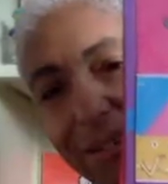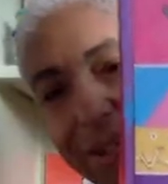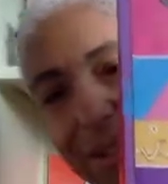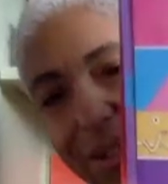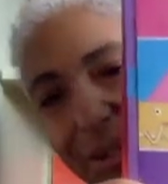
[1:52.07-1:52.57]

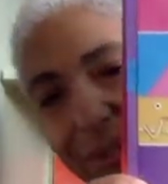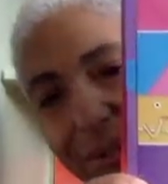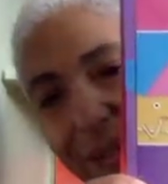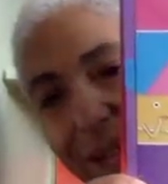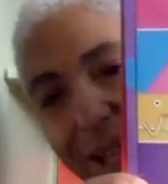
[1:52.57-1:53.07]
one do you
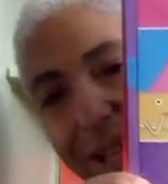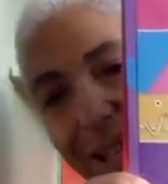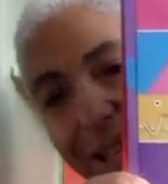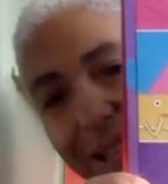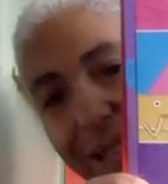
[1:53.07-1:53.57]
like?
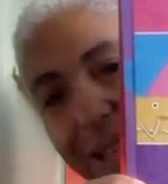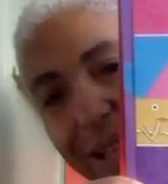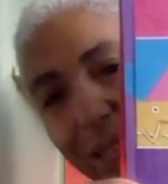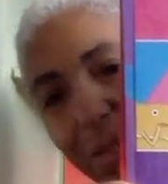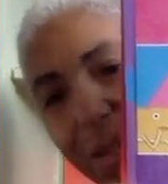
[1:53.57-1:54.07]

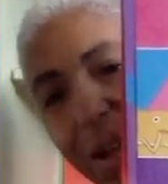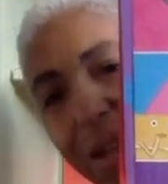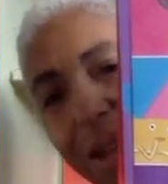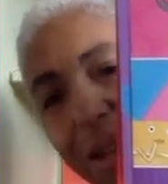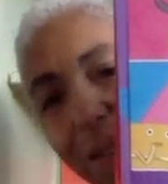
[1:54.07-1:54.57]
But
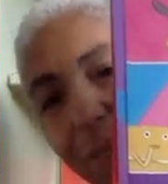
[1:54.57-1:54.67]
none of them